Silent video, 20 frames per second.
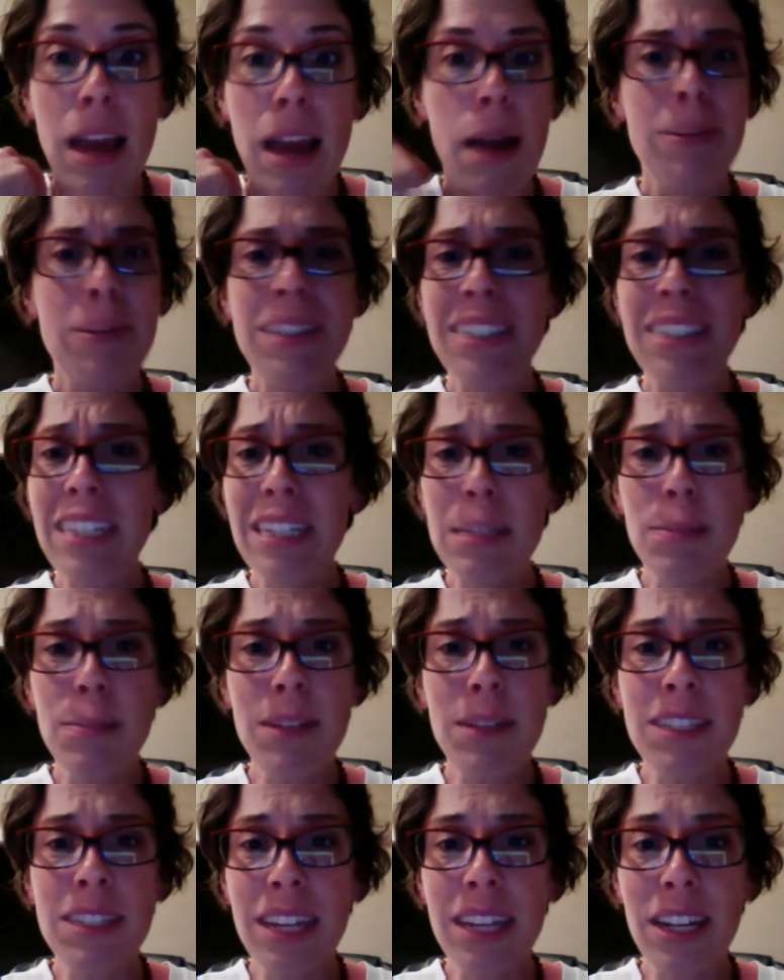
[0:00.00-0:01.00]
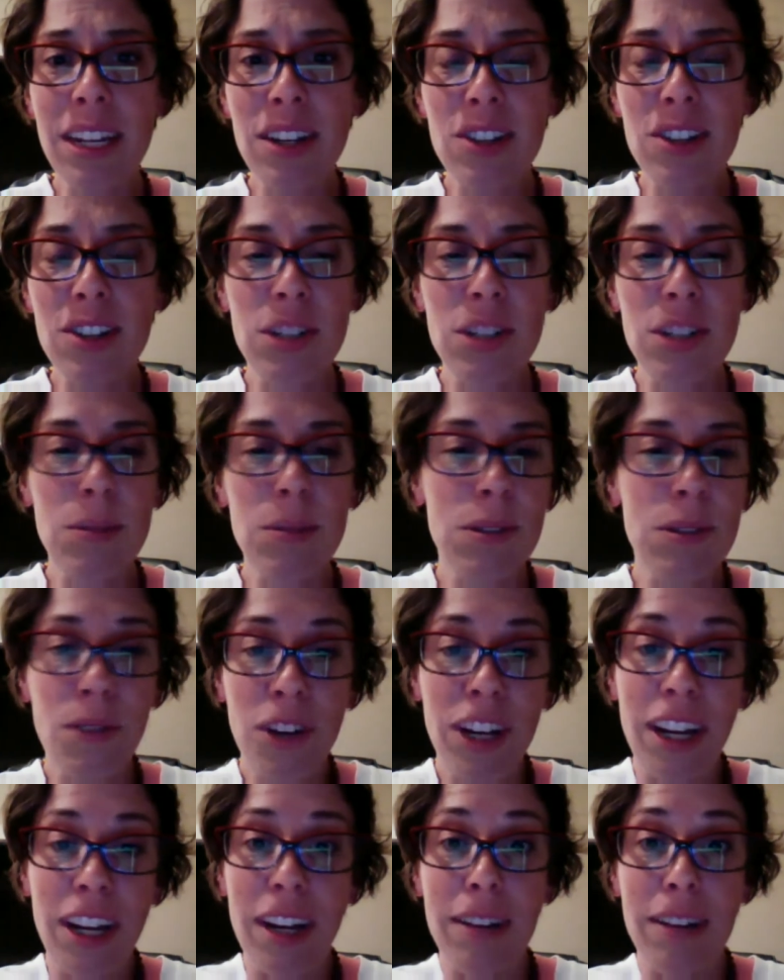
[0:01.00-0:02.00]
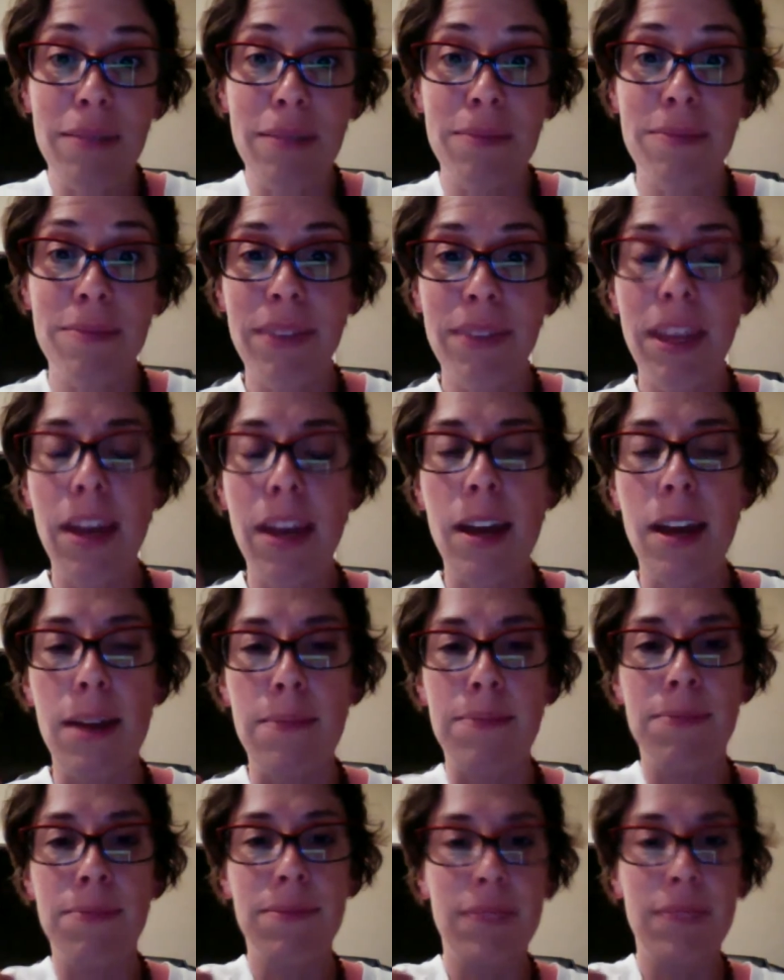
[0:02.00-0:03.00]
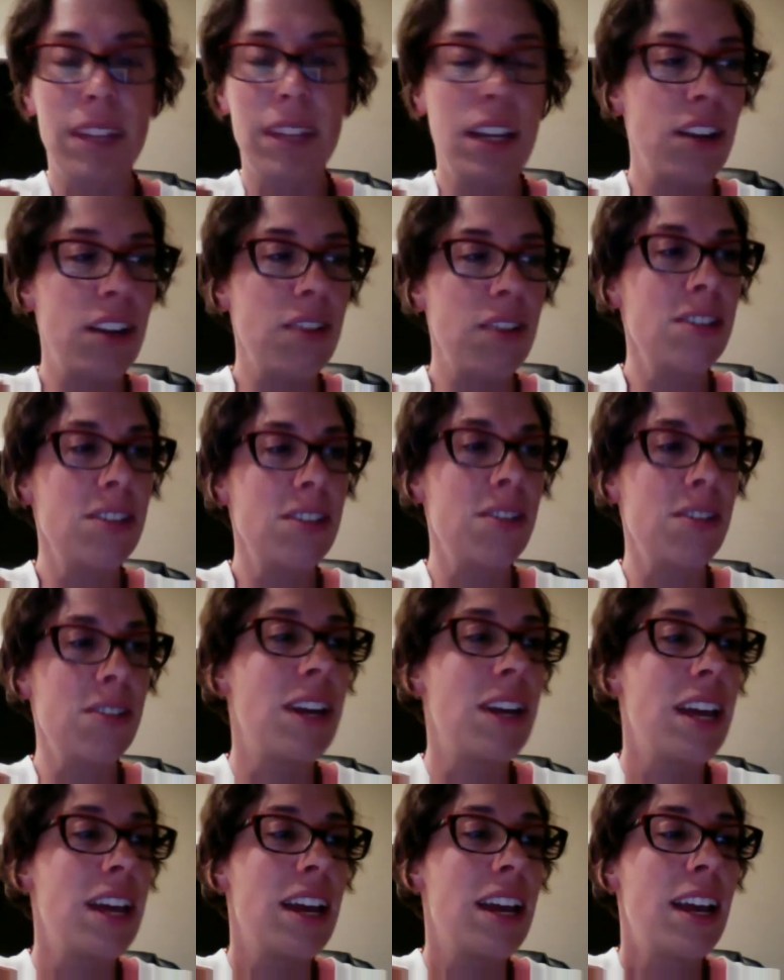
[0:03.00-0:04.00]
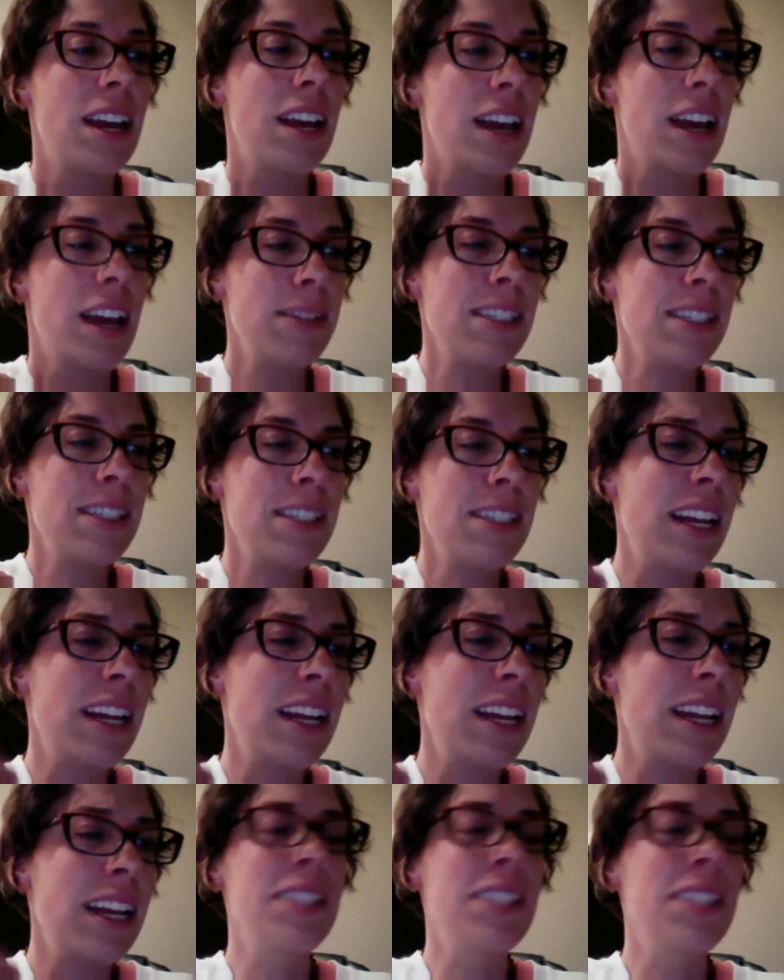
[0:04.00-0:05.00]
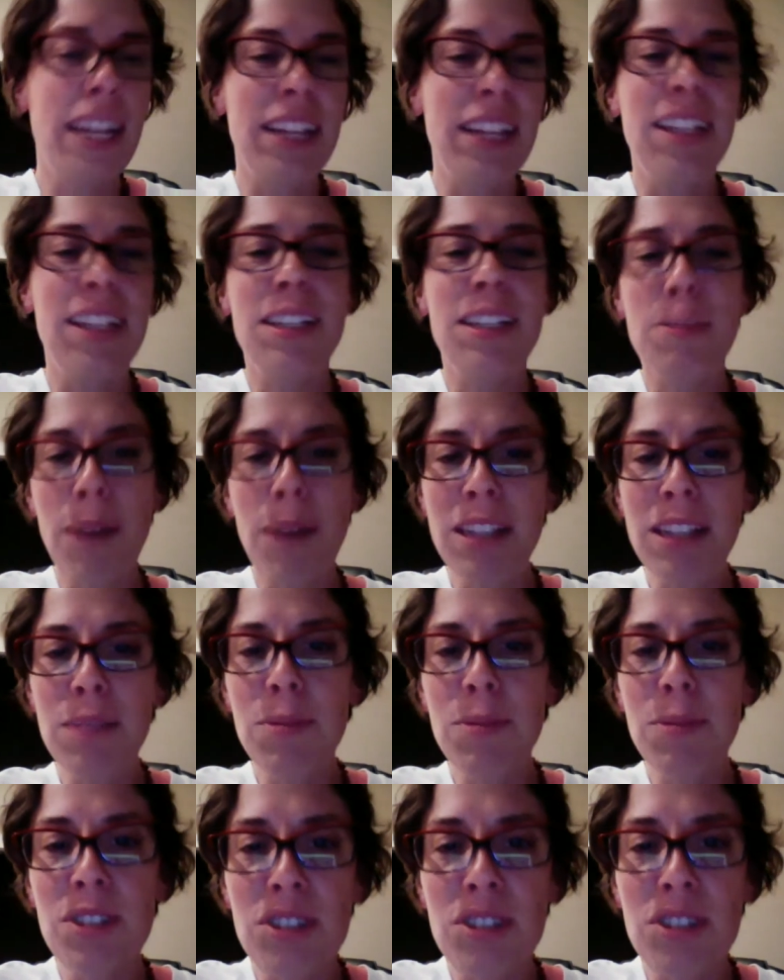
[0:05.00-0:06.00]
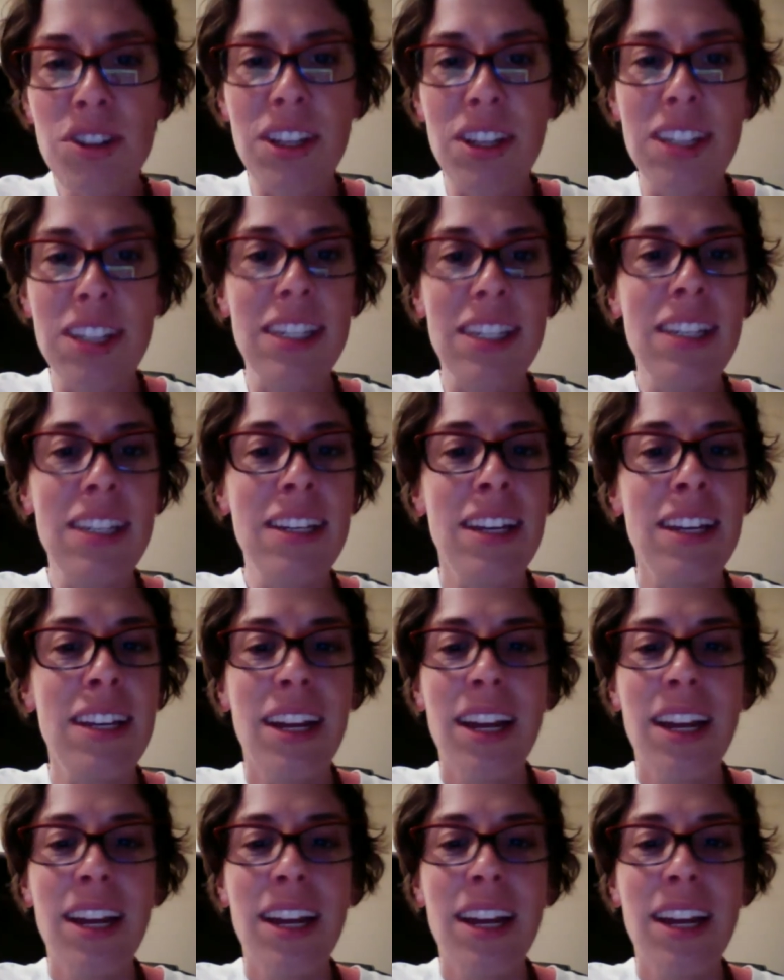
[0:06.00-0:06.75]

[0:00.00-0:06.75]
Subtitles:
But 6 months later, she was free. So I'm just saying it's possible to do this. And